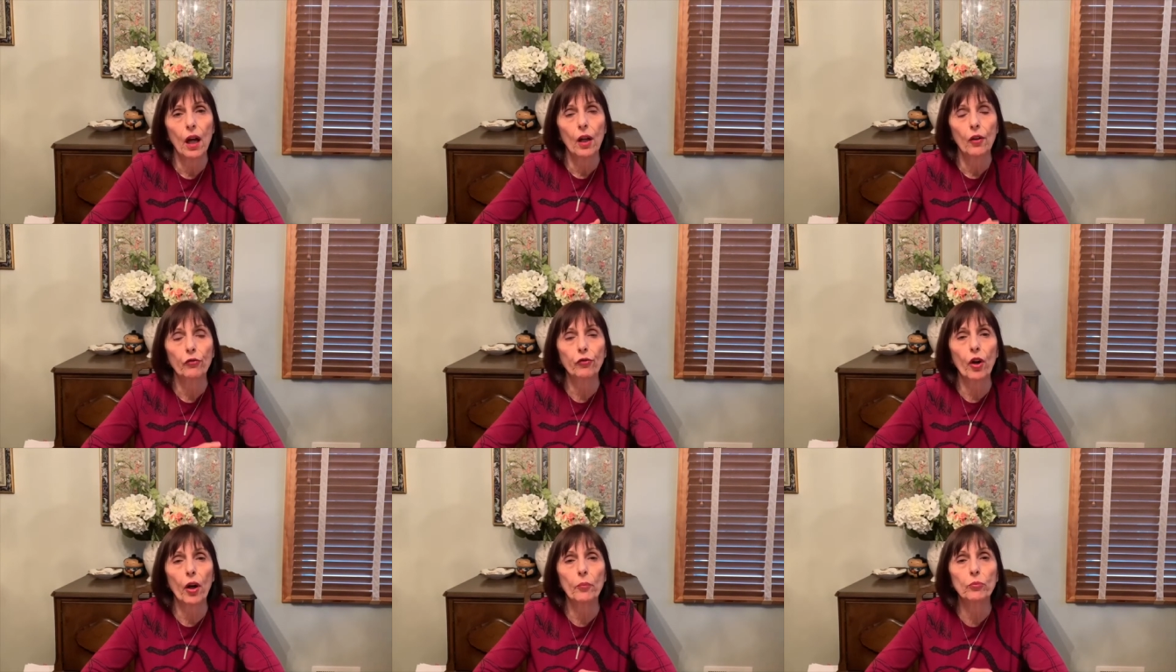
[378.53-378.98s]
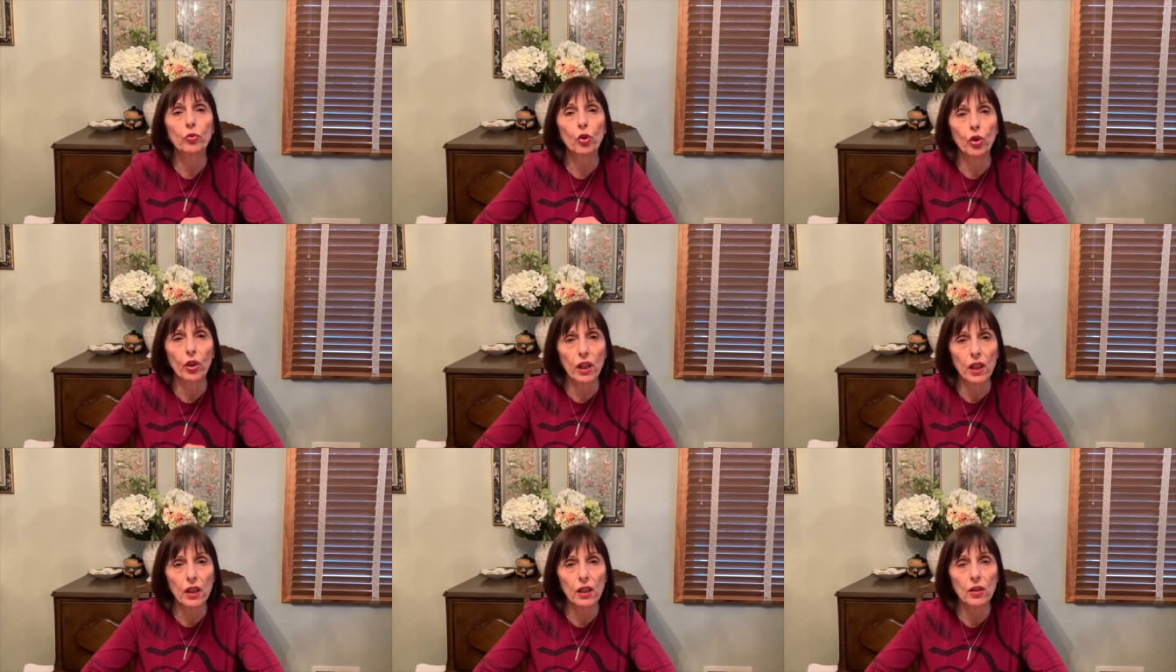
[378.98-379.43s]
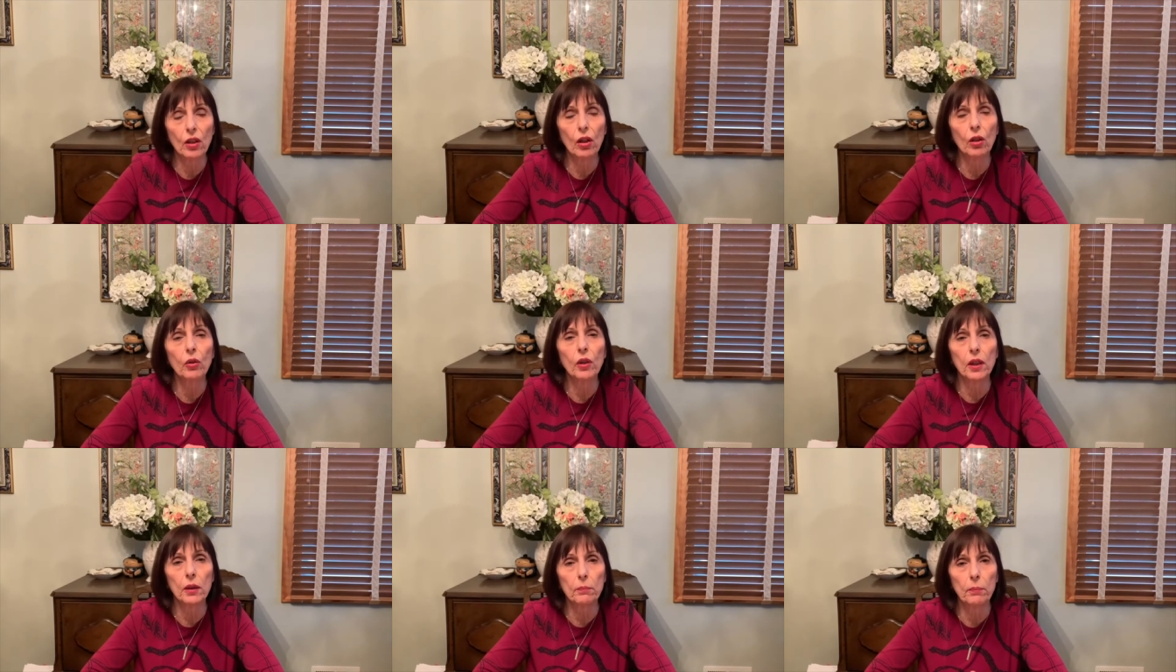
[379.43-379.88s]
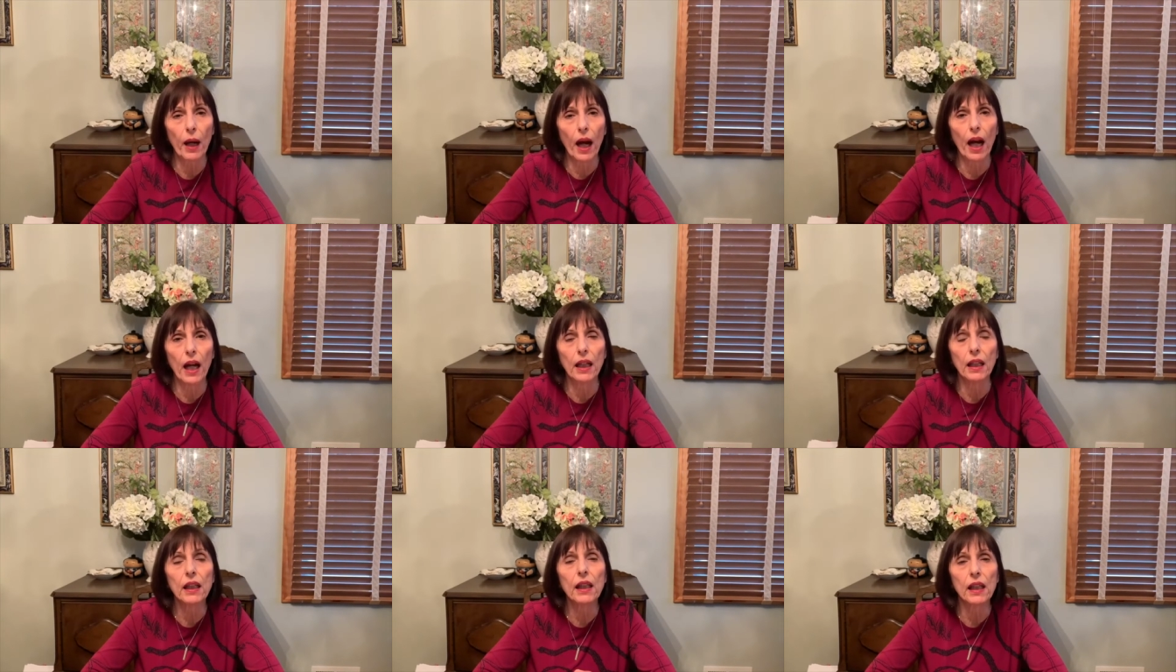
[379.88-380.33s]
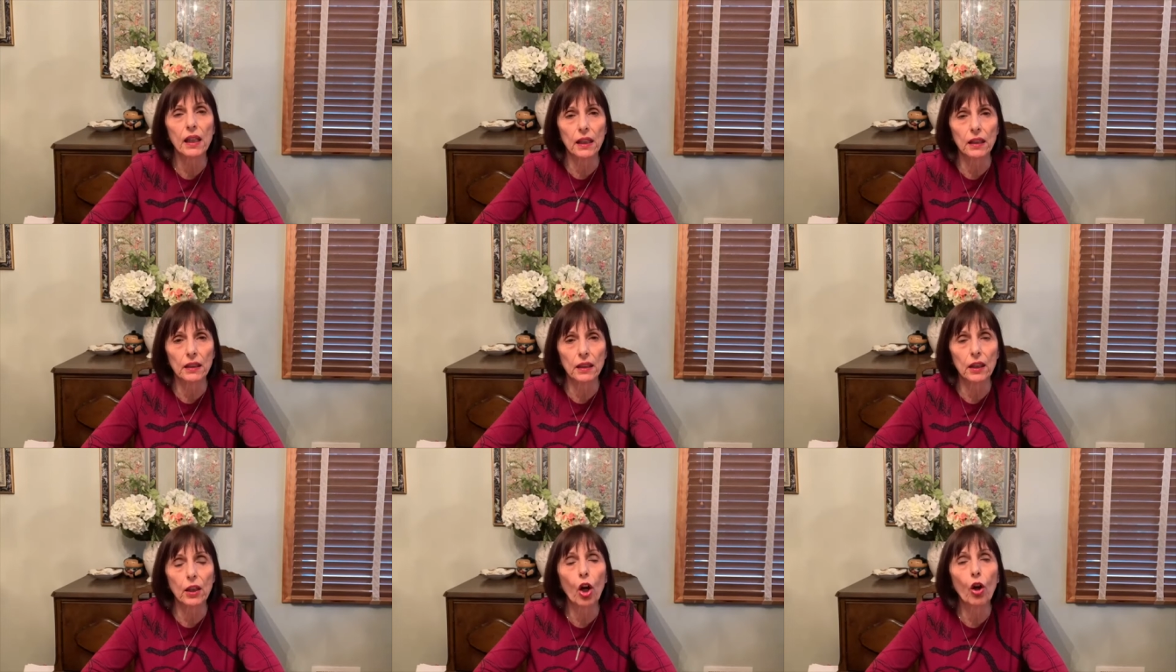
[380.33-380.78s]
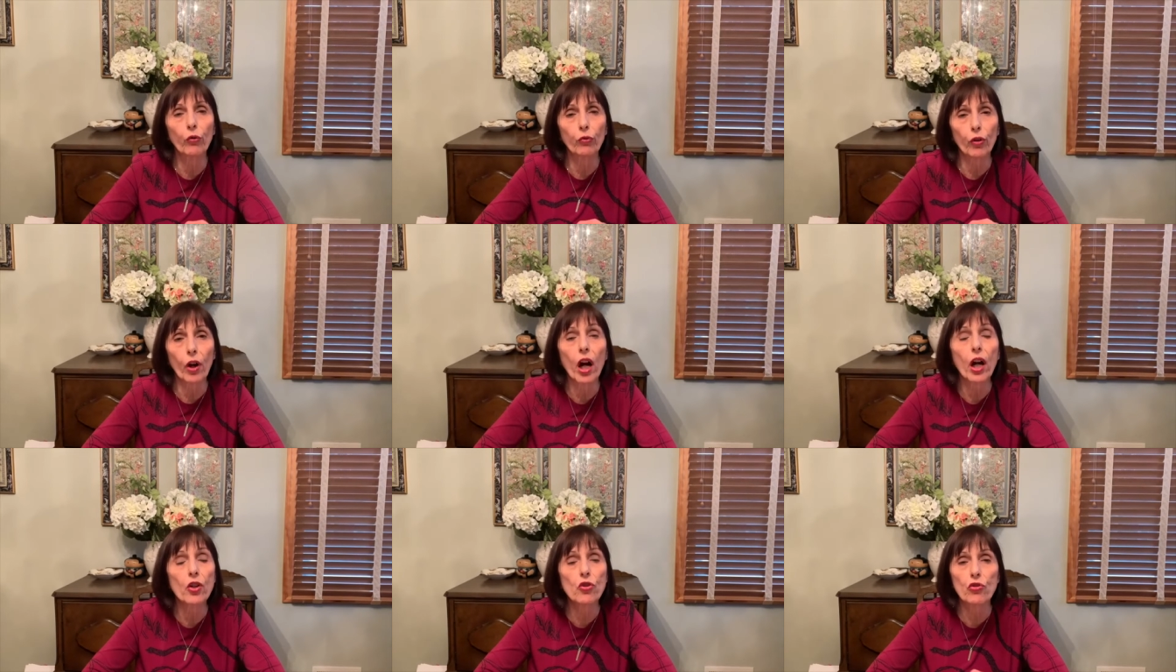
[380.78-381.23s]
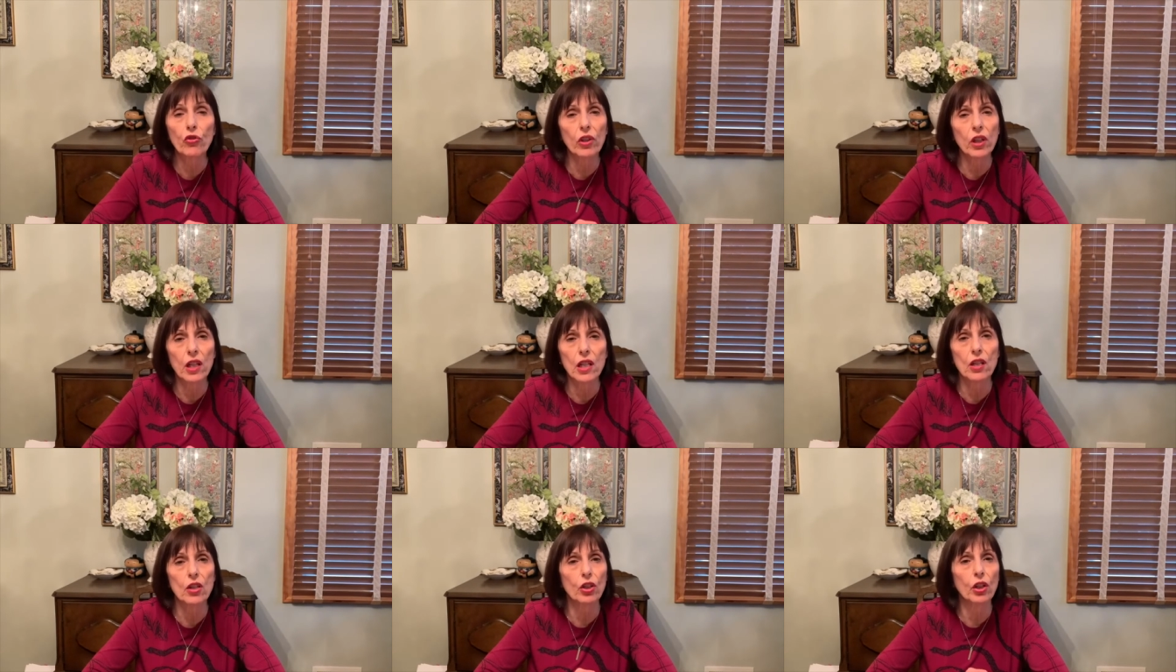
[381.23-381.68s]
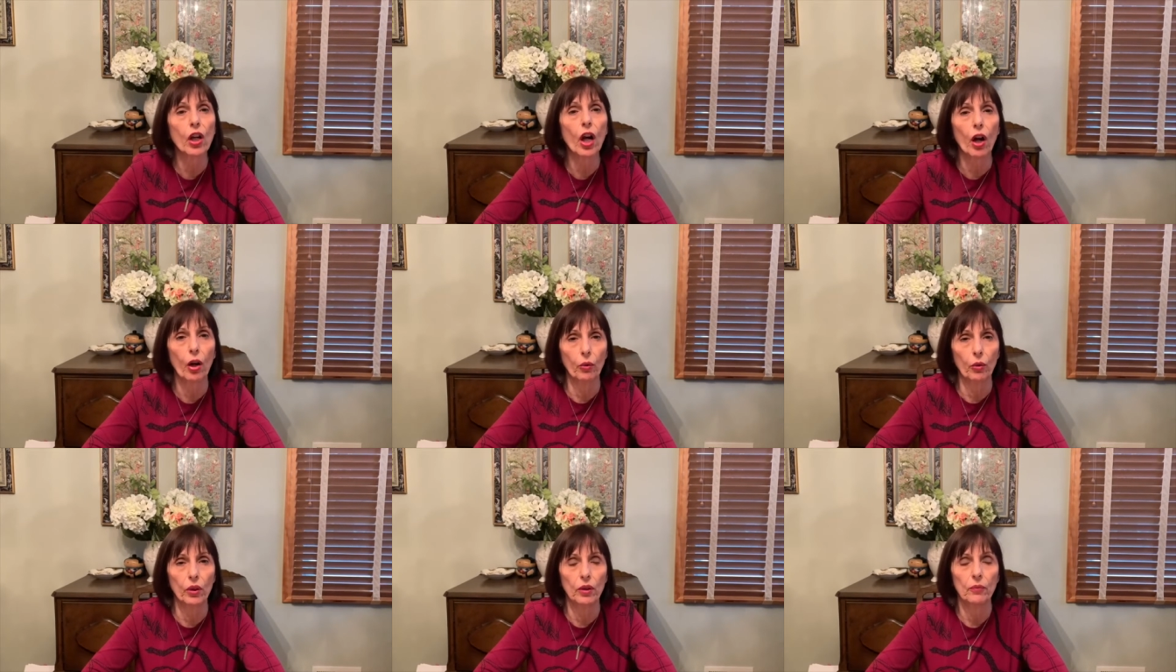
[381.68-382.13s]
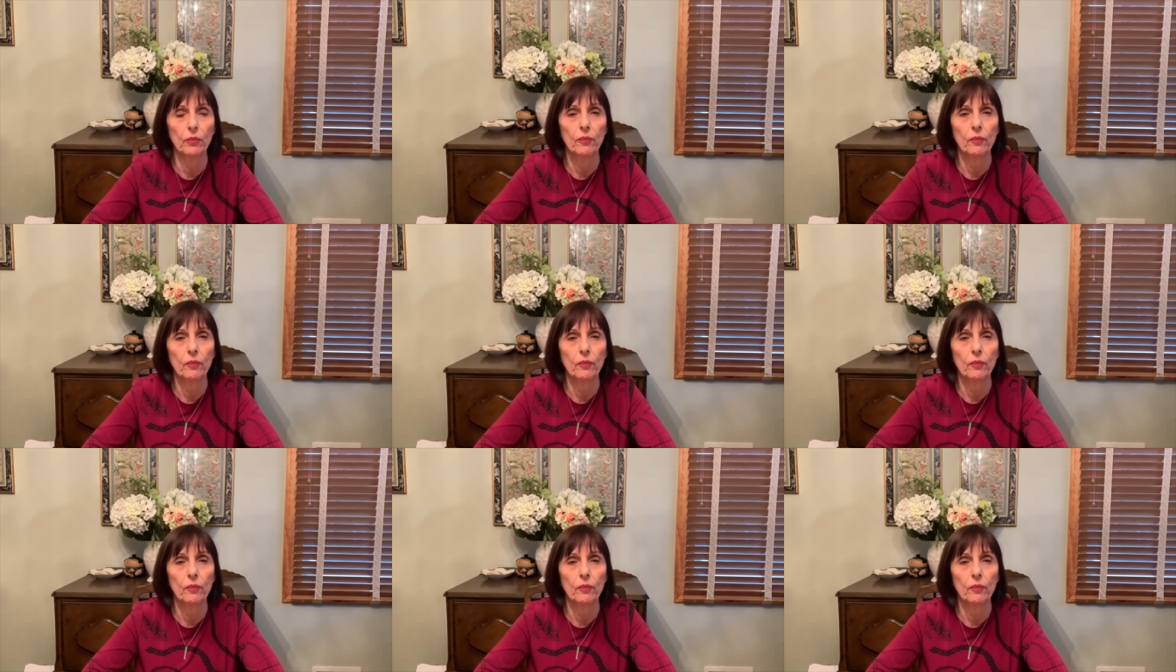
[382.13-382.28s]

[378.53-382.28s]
from Torito in Bari, Italy, over 100 years ago.